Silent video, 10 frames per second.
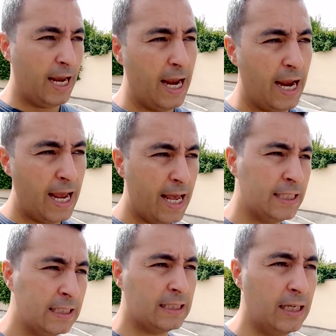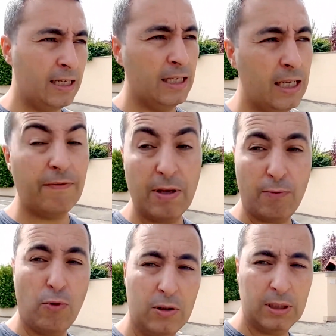And if they
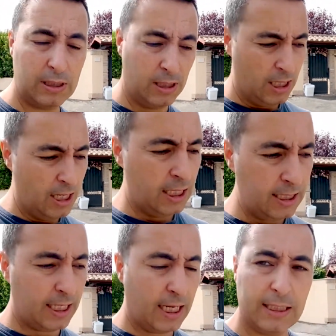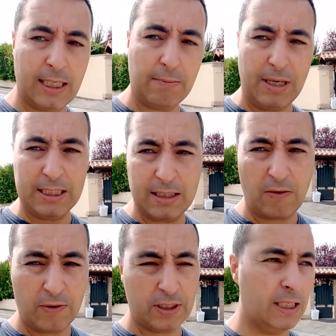want, they can take my
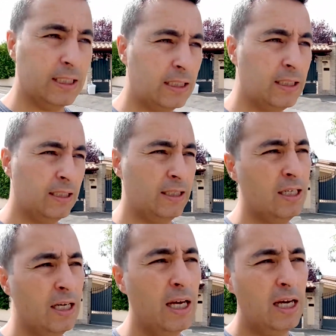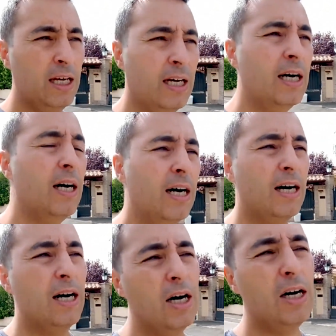services,
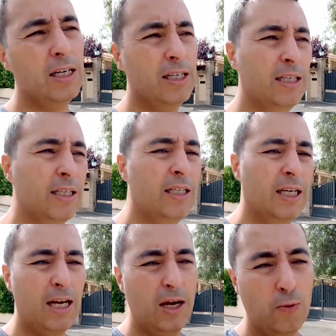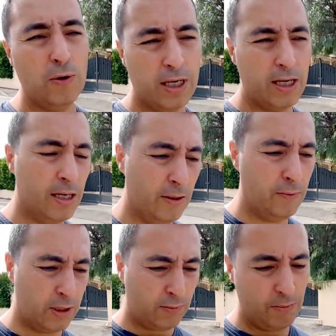uh, we,
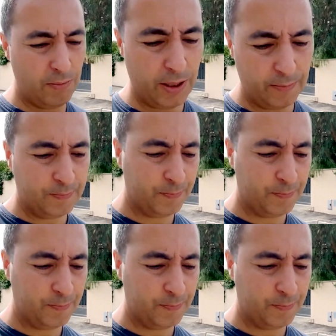which will be